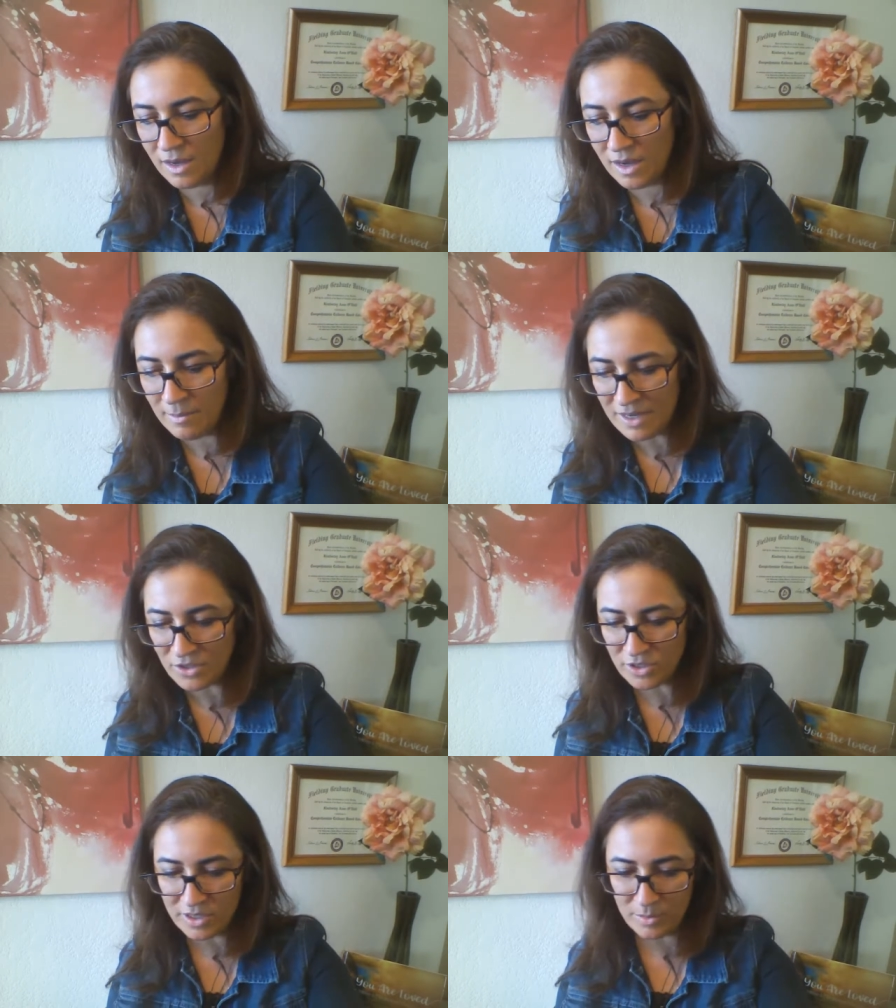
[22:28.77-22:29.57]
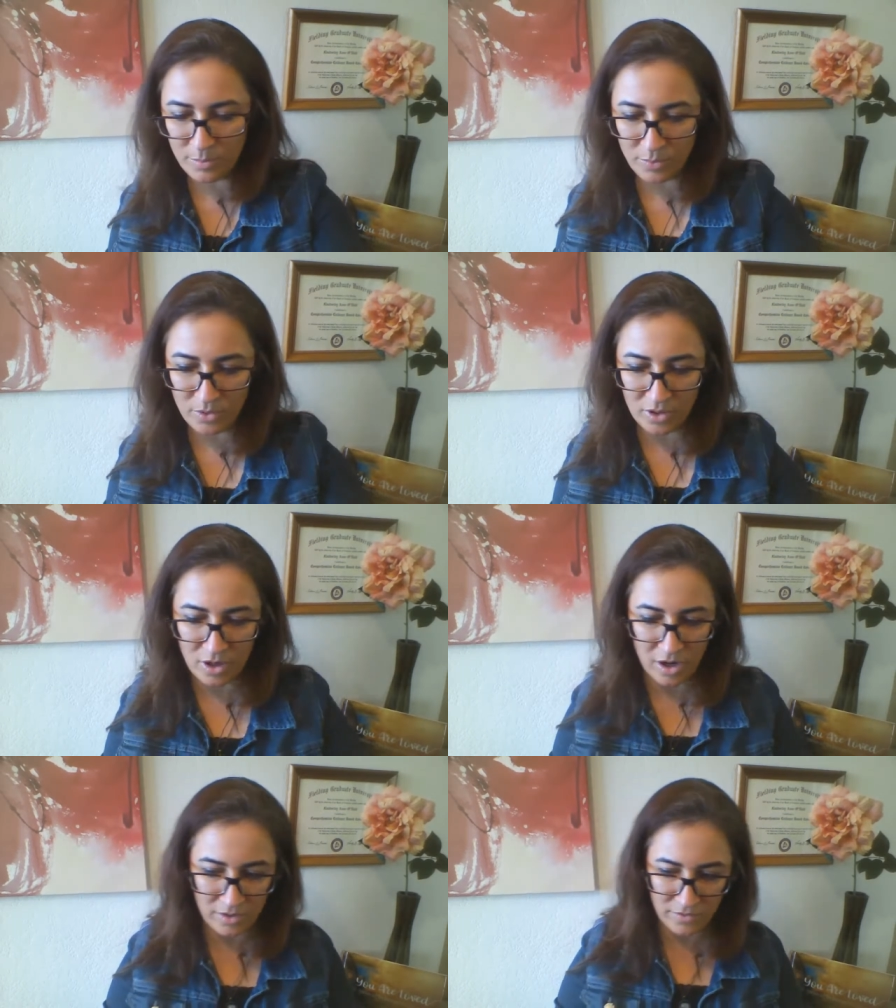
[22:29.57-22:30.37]
I'm actually going to pull a
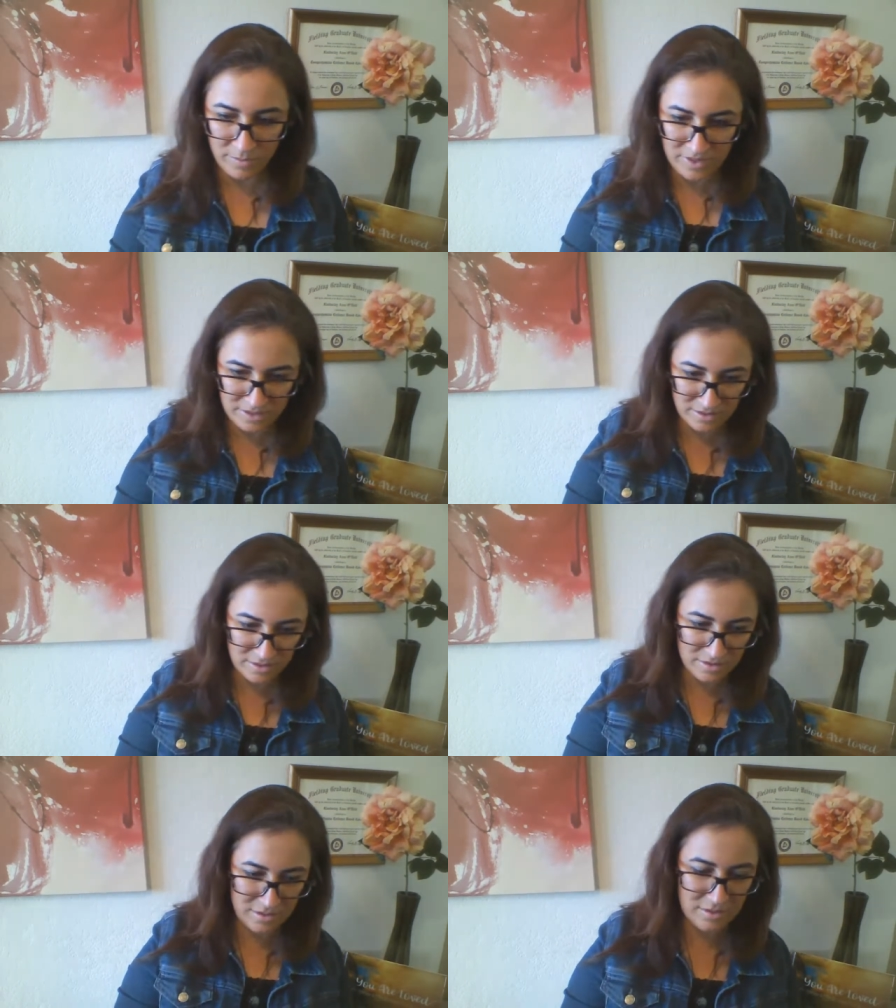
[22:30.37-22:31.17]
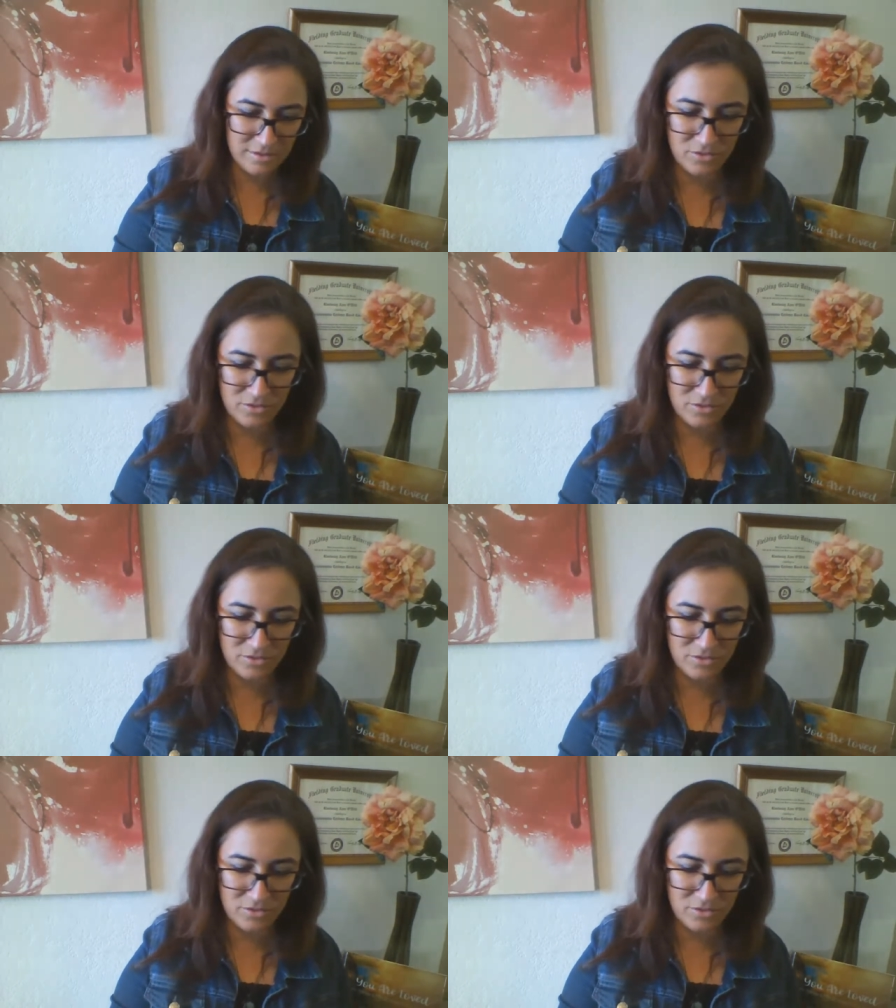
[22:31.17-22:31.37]
card from this.